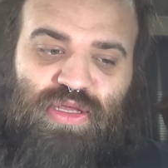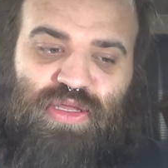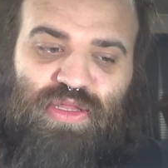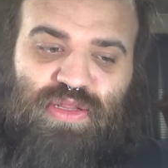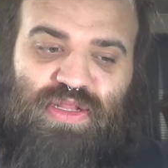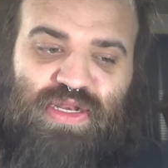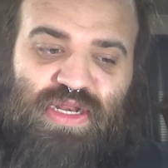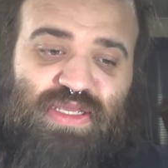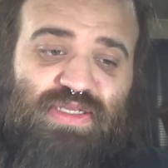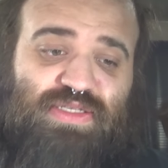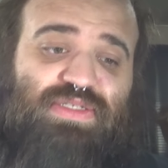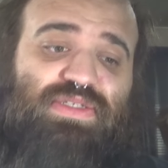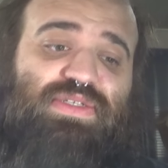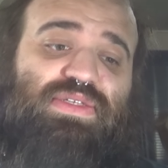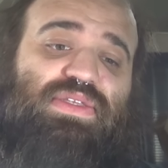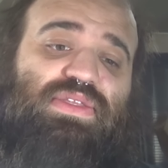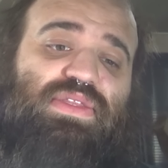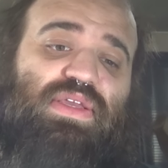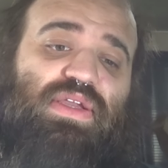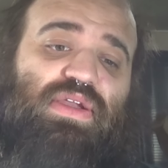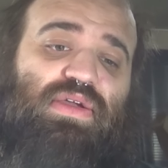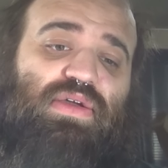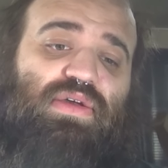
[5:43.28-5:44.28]
the next
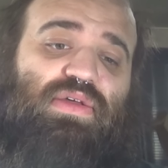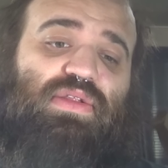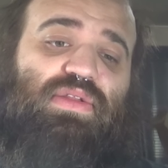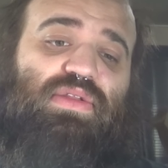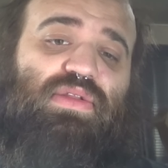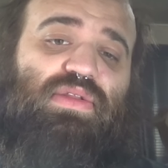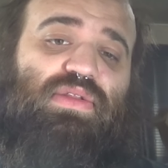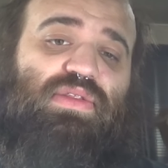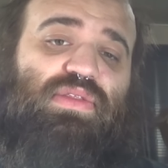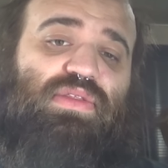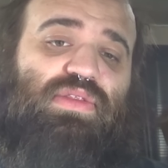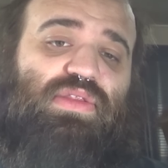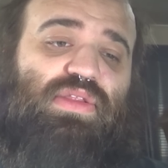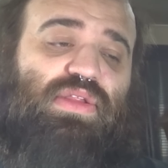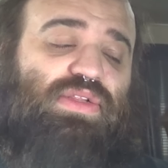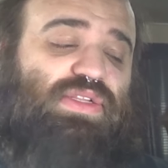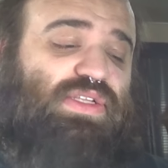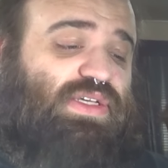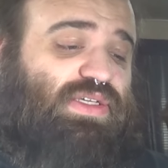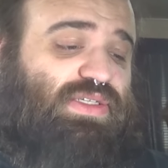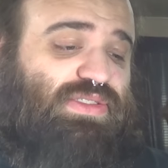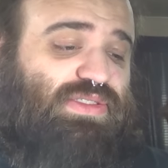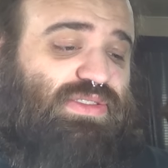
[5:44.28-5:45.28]
thing on the
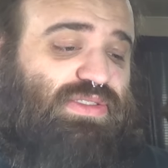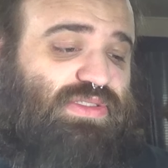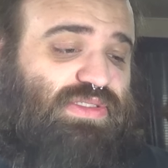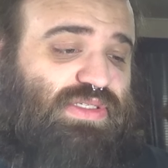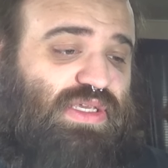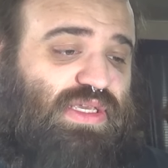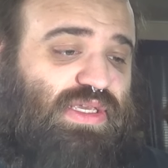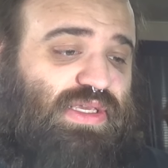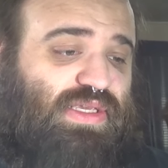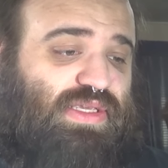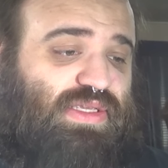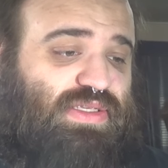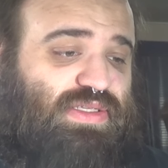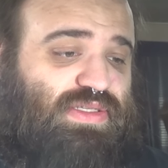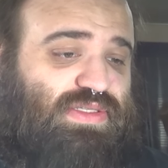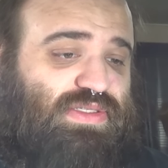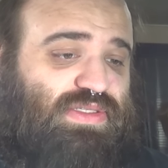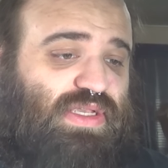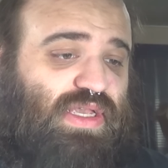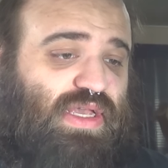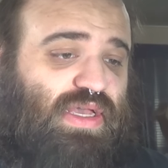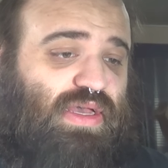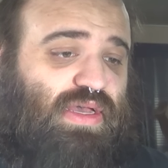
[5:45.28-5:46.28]
list
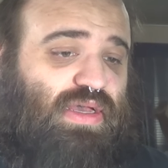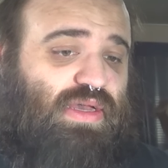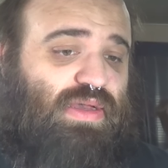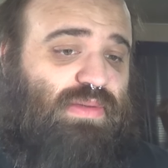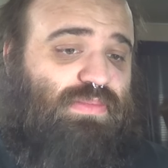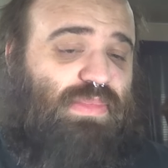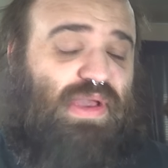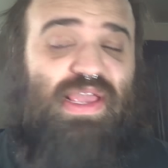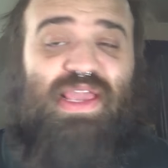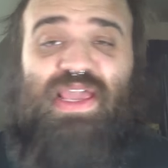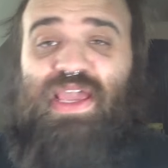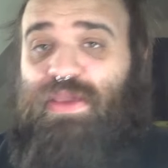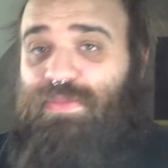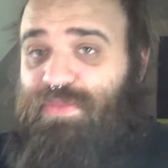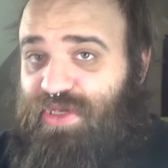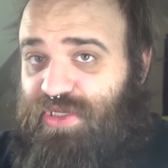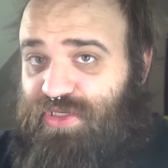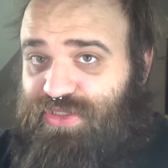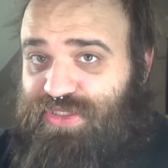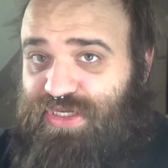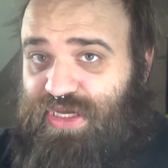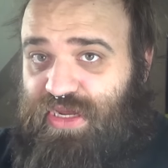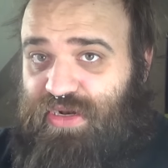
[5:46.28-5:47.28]
is my
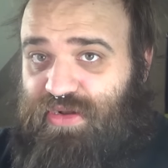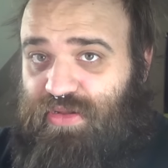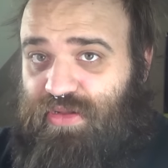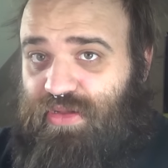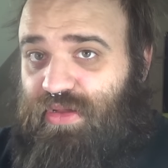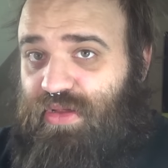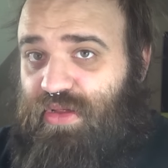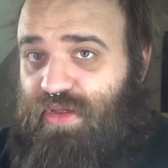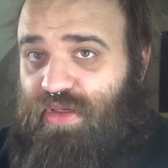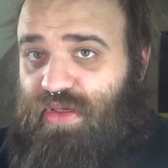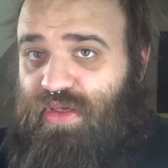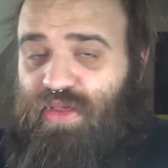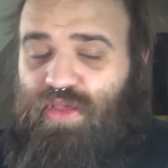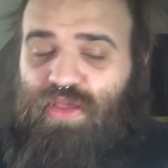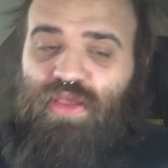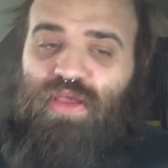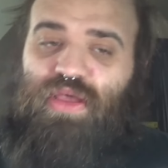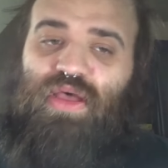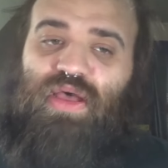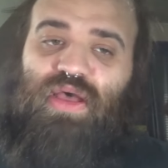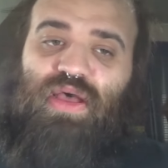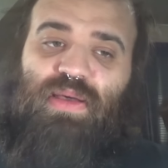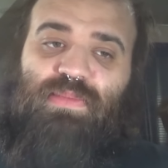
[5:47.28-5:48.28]
gaming channel.
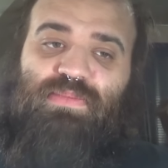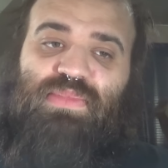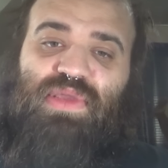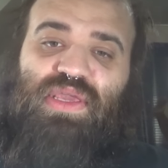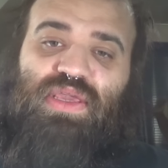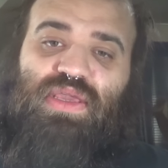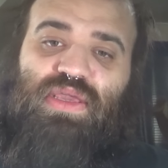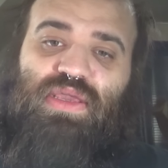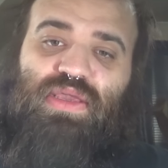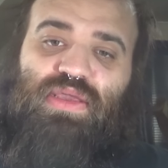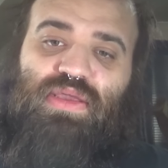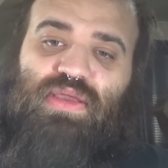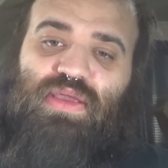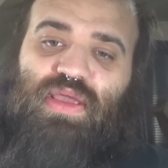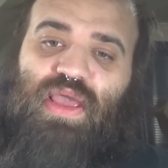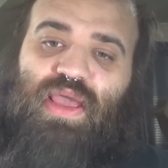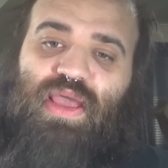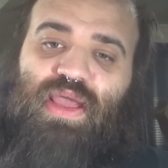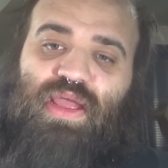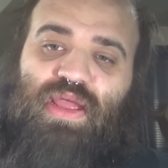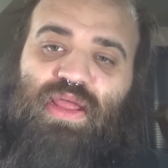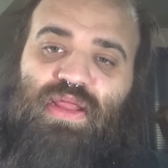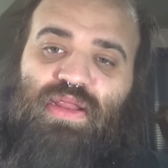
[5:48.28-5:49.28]
Me
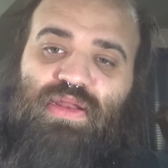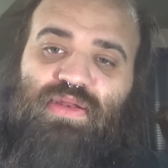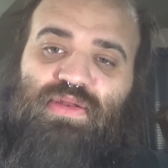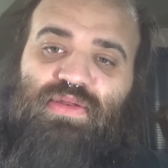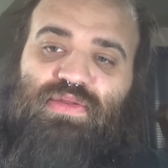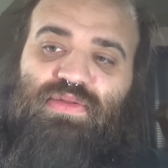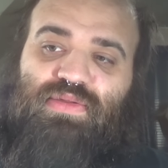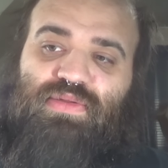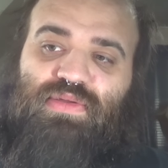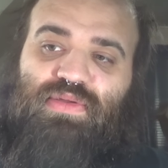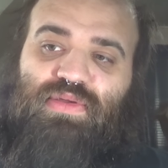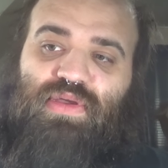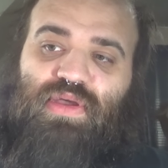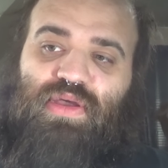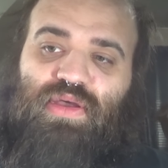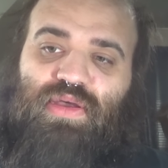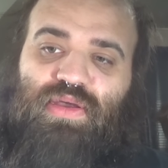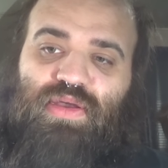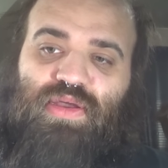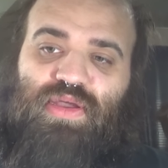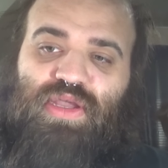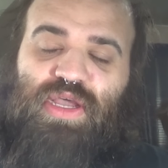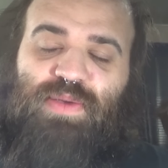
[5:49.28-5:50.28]
and
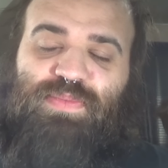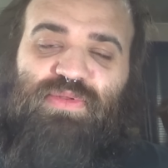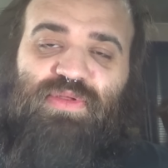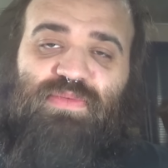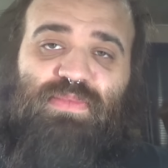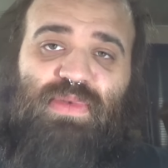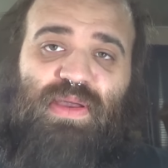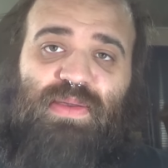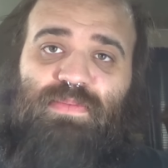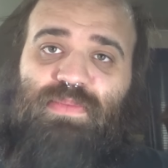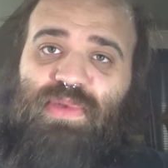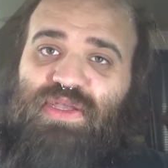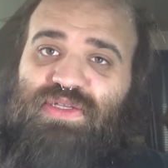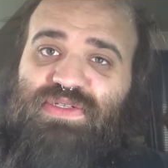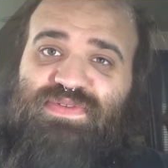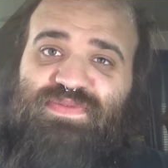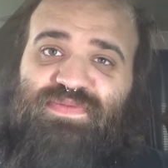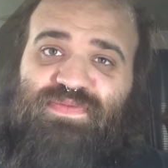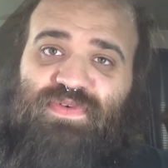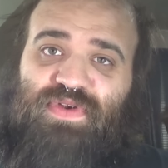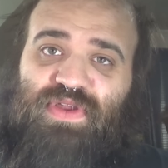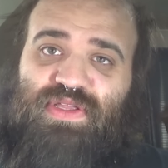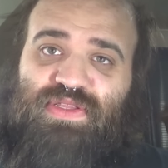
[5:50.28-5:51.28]
a couple of my best
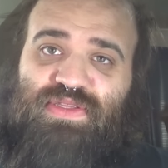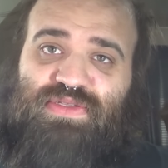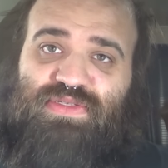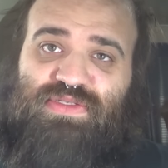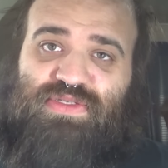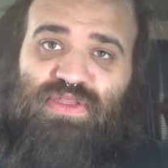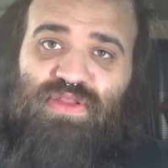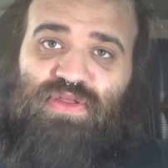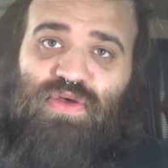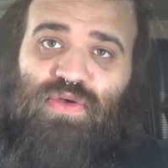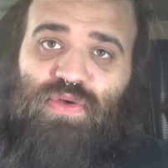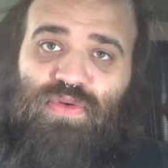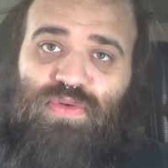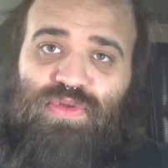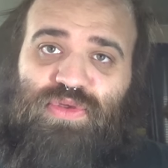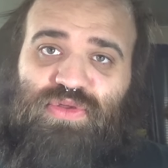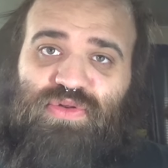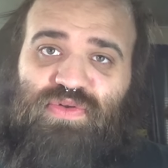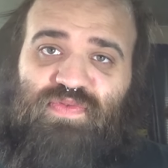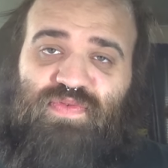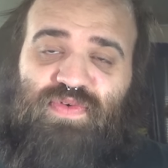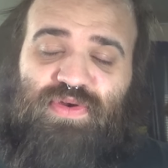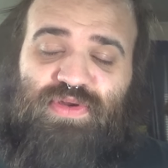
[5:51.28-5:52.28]
friends in the whole
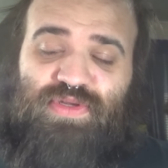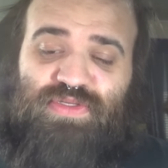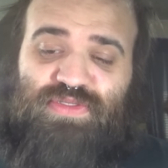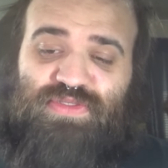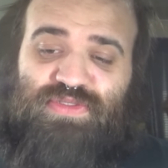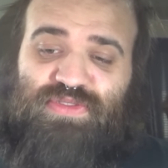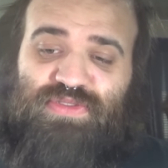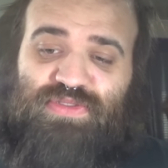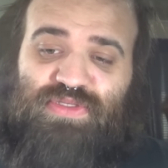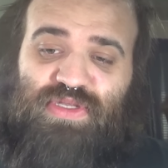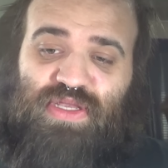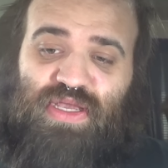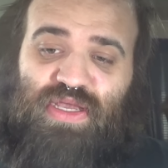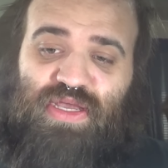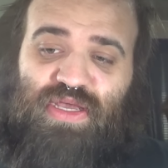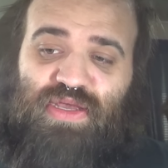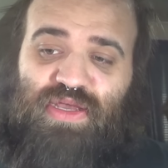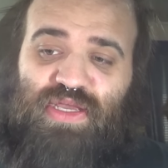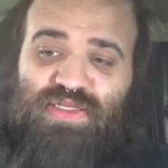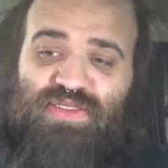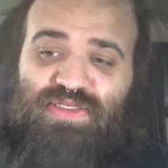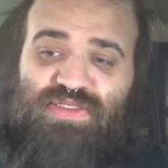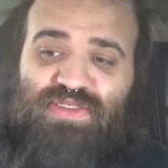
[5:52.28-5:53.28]
universe,
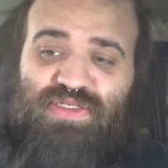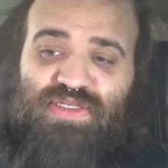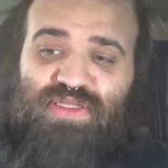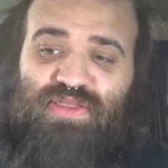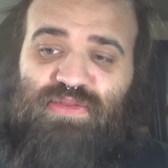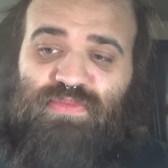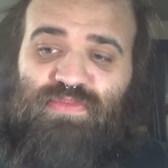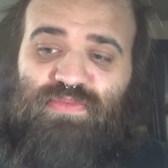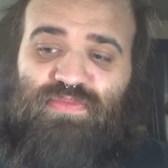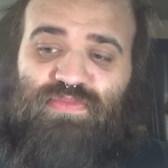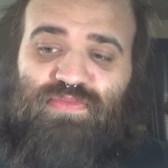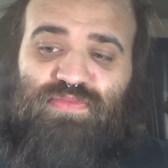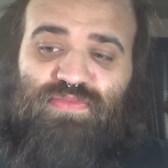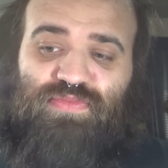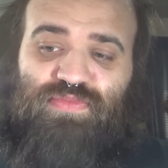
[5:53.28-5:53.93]
I see them